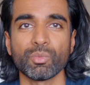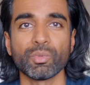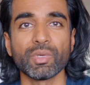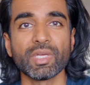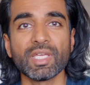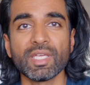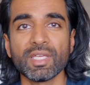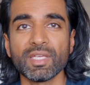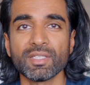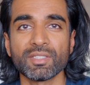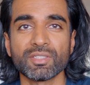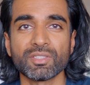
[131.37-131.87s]
We're
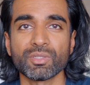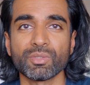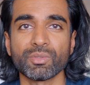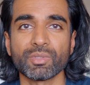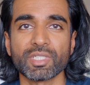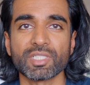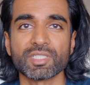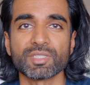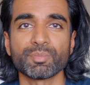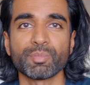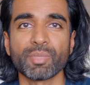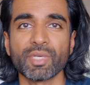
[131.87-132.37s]
here to
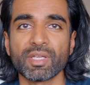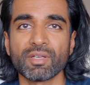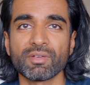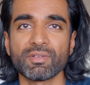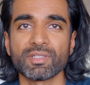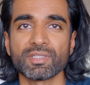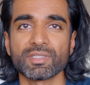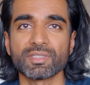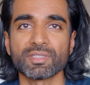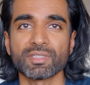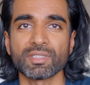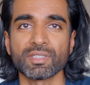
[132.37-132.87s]

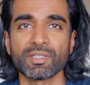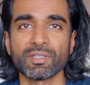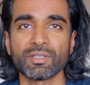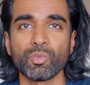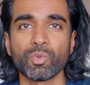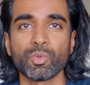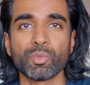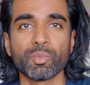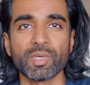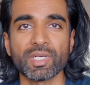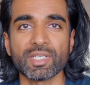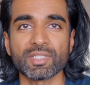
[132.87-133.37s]
experience it.
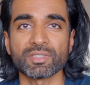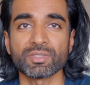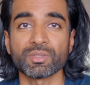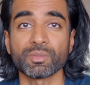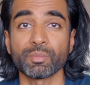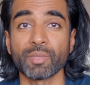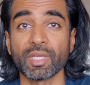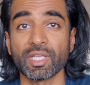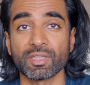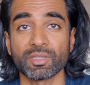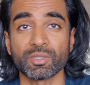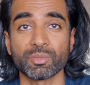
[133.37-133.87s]
We might as well
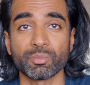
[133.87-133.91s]
make the